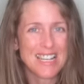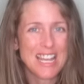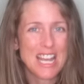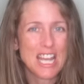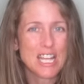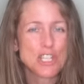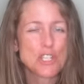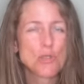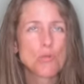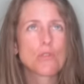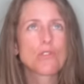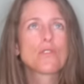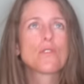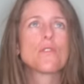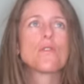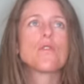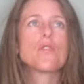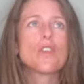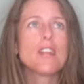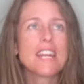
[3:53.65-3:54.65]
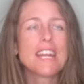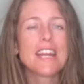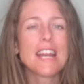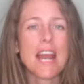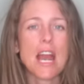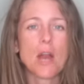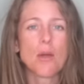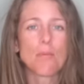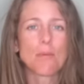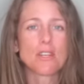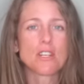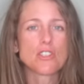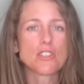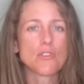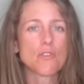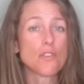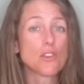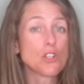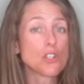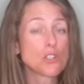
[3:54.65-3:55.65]
and she was freaking out because the
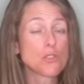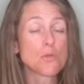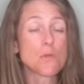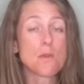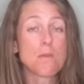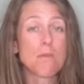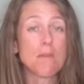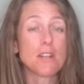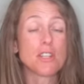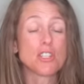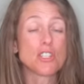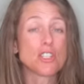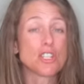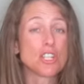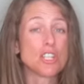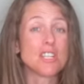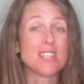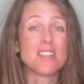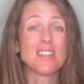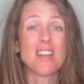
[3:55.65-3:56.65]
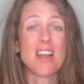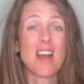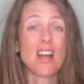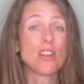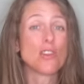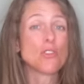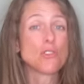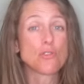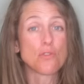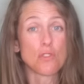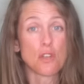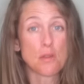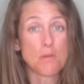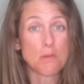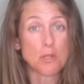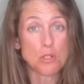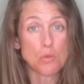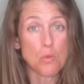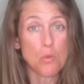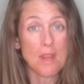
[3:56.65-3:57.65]
first 3 months she did not lose very
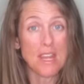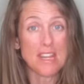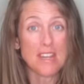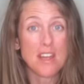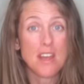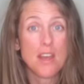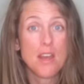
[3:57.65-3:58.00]
much weight.